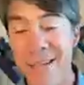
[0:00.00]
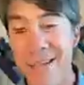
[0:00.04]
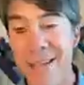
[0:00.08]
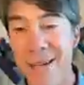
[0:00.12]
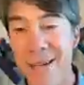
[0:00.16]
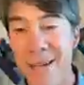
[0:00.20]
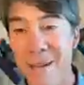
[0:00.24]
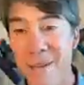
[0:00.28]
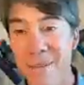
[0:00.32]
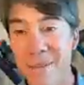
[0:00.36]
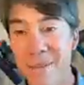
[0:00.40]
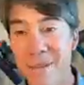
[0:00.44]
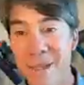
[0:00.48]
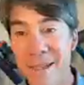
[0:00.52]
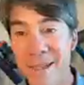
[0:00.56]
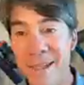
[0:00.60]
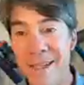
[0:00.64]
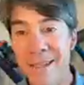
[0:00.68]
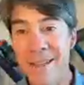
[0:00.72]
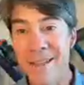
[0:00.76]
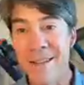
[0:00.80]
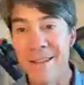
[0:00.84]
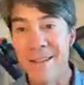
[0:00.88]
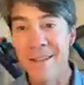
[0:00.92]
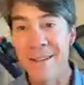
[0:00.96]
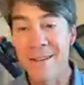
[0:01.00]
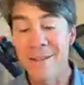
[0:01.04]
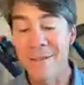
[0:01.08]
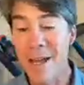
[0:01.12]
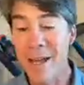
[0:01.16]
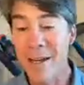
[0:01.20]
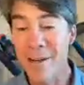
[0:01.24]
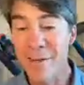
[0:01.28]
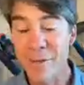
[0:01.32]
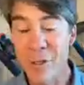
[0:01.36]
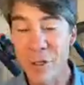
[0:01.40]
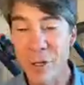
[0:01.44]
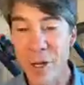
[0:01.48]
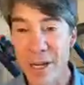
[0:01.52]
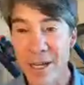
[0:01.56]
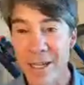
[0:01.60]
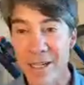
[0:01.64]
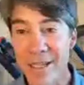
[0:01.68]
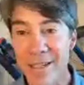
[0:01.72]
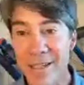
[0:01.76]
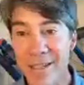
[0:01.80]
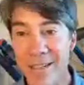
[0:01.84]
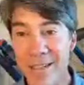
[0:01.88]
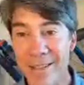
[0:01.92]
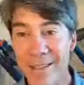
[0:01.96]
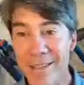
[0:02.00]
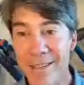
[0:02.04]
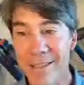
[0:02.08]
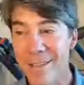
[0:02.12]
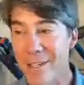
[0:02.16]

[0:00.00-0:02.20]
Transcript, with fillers: Um, a lot of training